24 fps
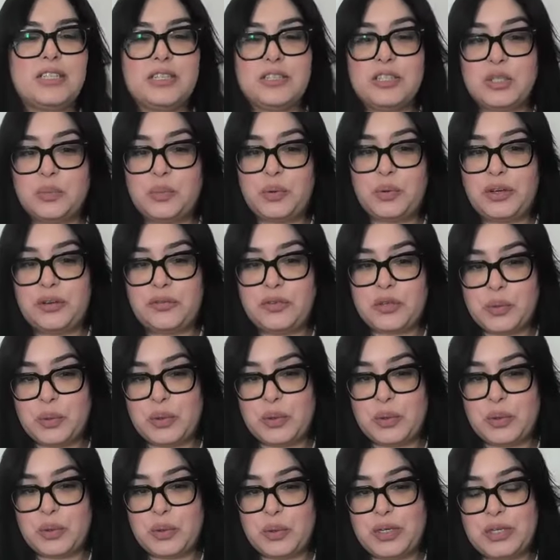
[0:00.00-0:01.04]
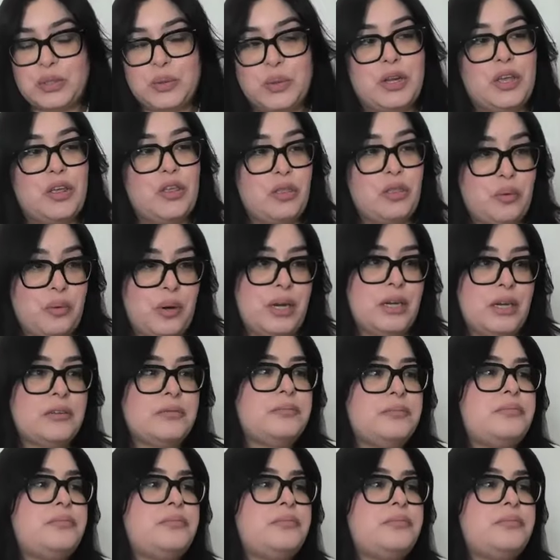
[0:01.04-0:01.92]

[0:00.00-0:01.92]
in spring of 2023.